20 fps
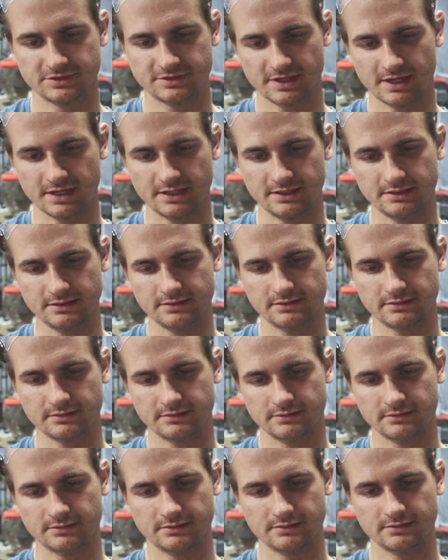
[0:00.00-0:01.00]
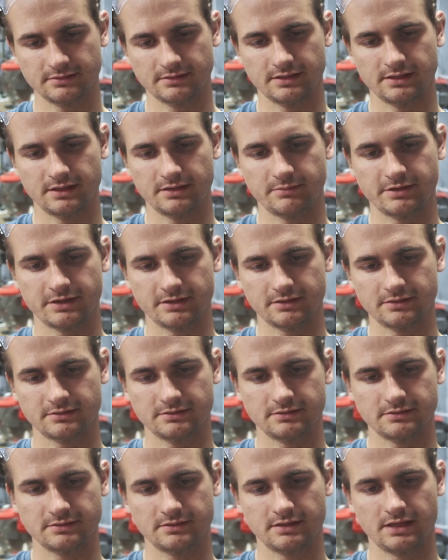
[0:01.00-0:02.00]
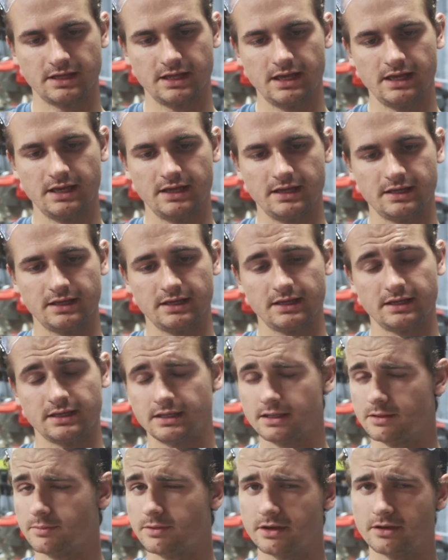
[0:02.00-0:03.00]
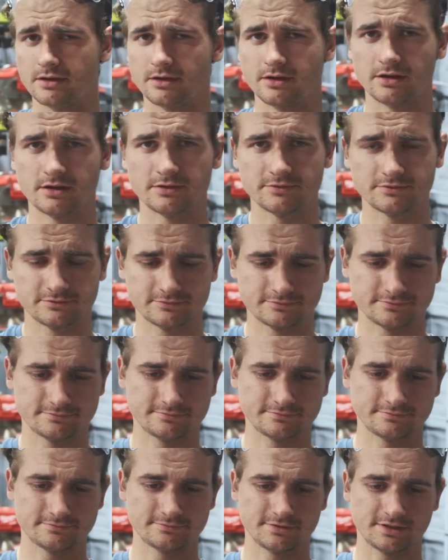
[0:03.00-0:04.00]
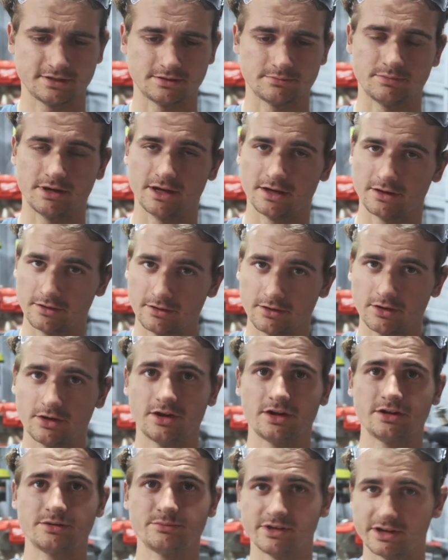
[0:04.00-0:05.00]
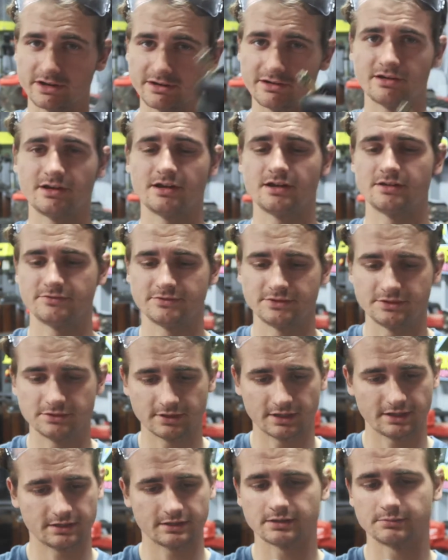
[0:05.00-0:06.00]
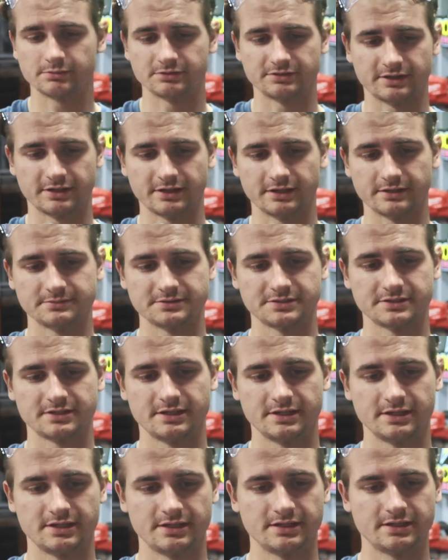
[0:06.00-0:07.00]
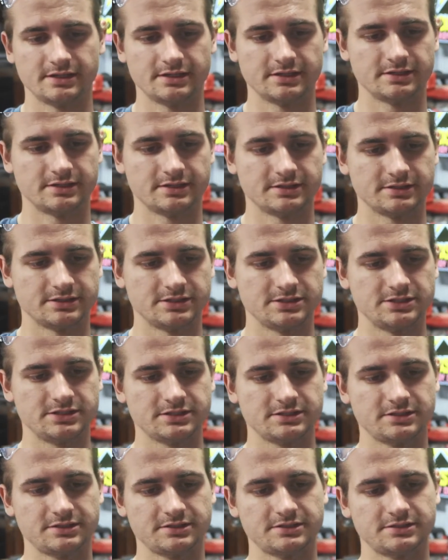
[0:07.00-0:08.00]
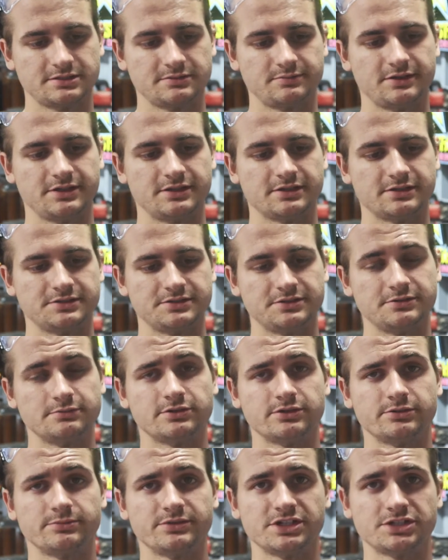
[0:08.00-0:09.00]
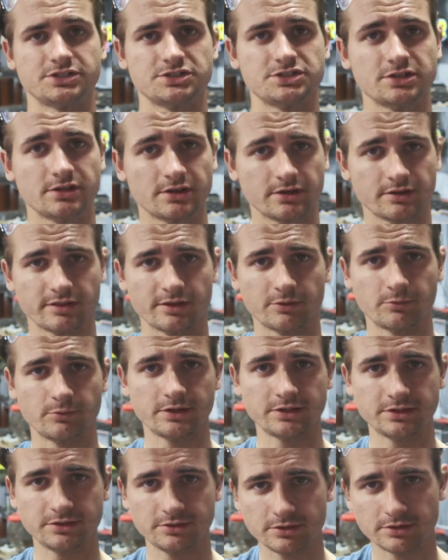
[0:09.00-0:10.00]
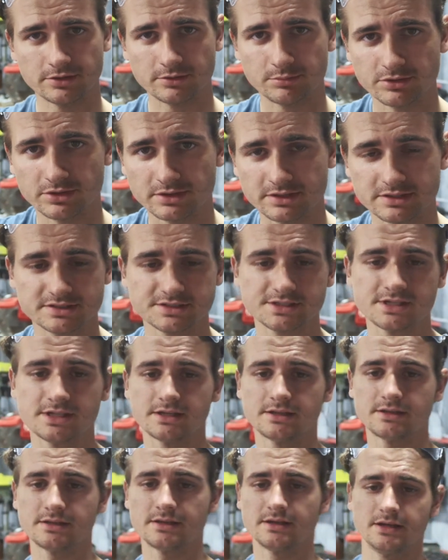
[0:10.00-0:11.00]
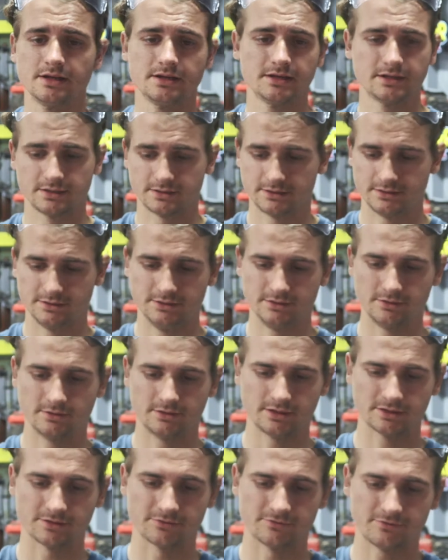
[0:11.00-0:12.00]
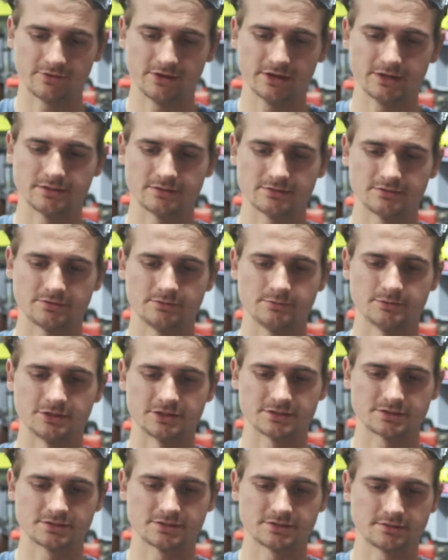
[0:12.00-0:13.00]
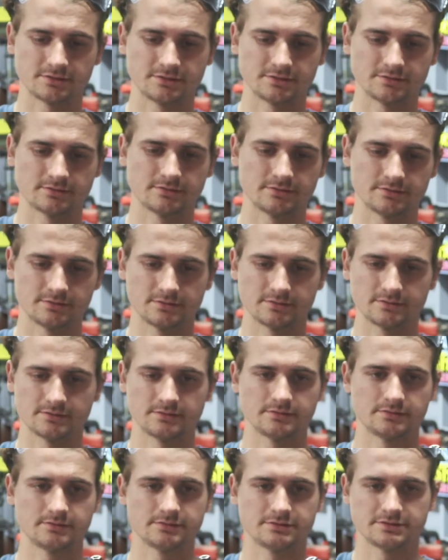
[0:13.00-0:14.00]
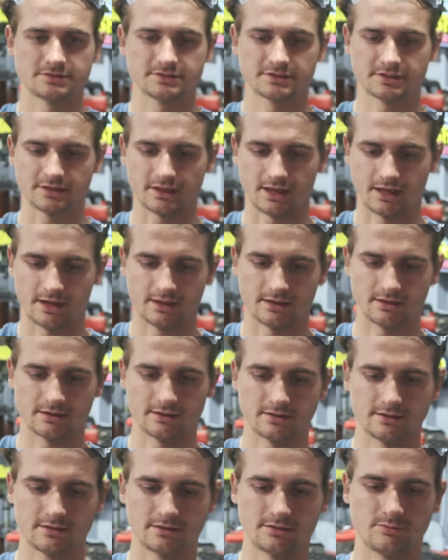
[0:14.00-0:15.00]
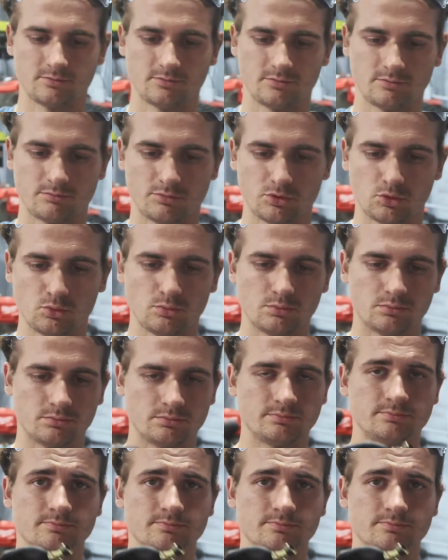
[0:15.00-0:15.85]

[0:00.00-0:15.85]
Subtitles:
tighten it, get it back on, get it back off, back on, back off. Do that a couple times, just because you want to make sure that when you go to put this in, you don't have to fight it too much. just like that. Boom.